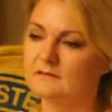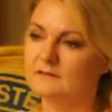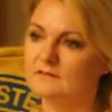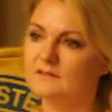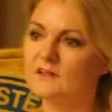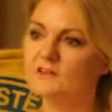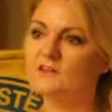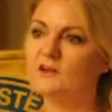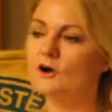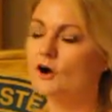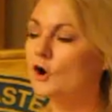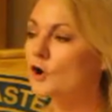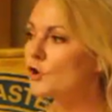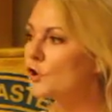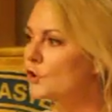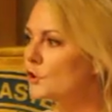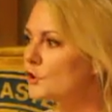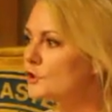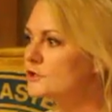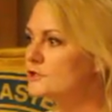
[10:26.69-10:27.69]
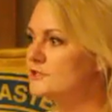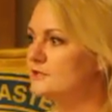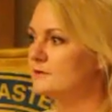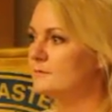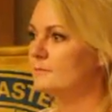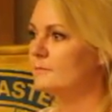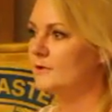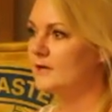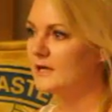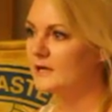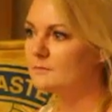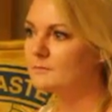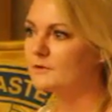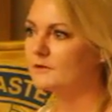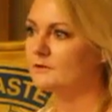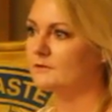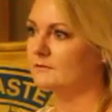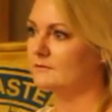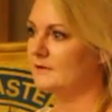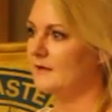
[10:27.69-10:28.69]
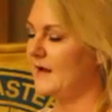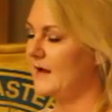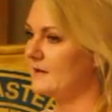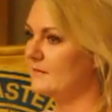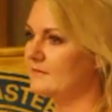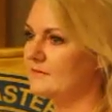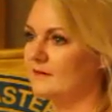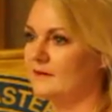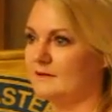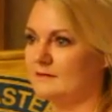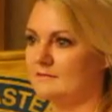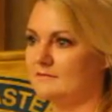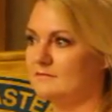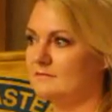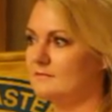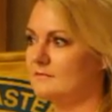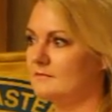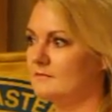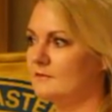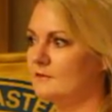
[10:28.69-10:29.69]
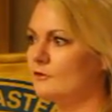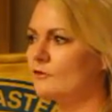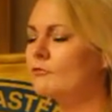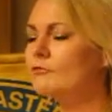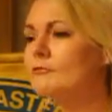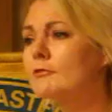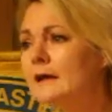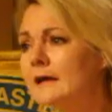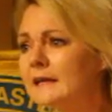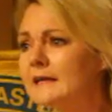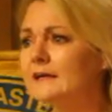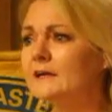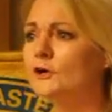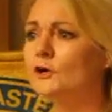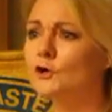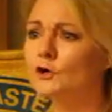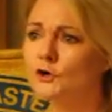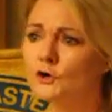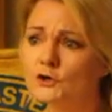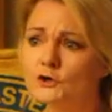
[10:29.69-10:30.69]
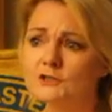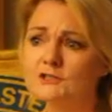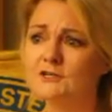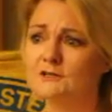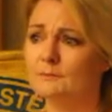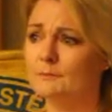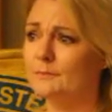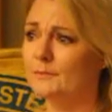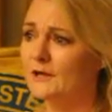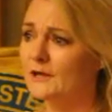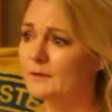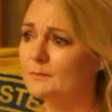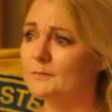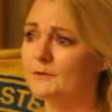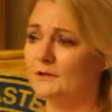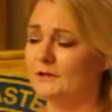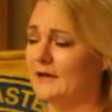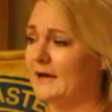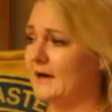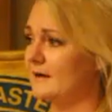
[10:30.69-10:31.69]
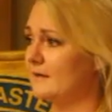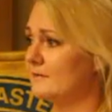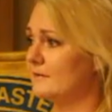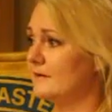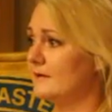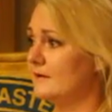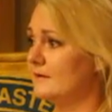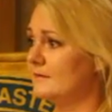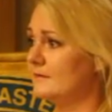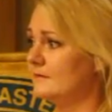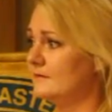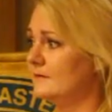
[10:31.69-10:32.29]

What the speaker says: that there are good people out there, really good people out there.